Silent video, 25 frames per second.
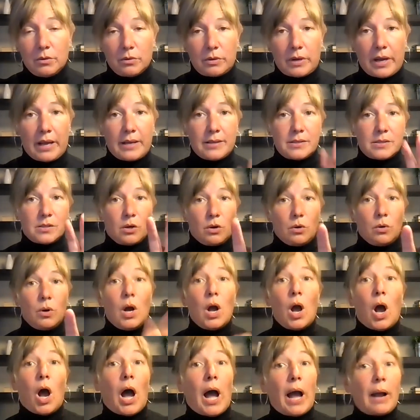Okay, so
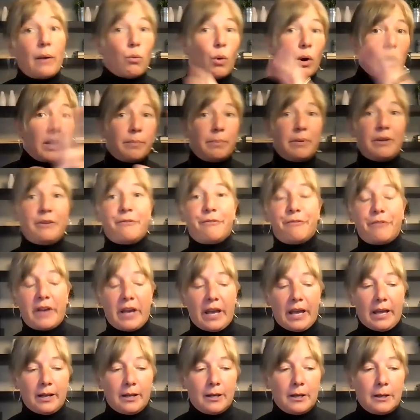I want to be
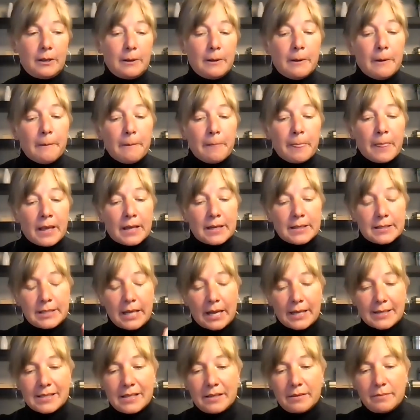fit
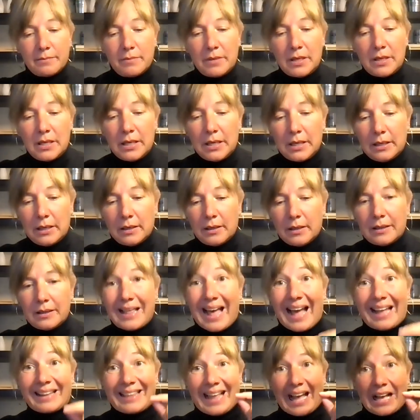doesn't mean
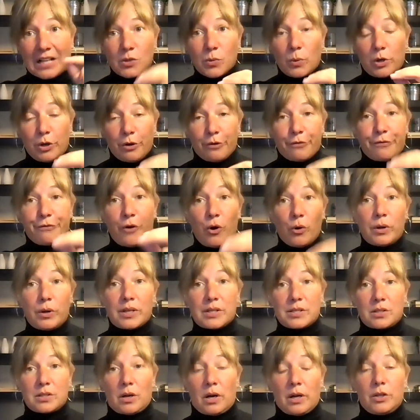that that's what you're
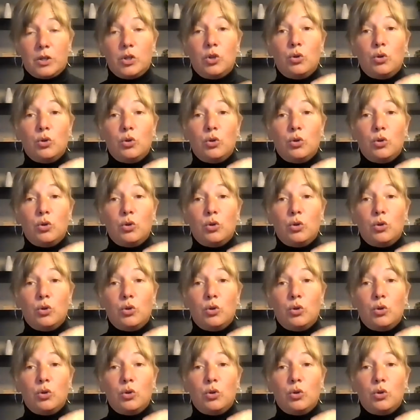focused on.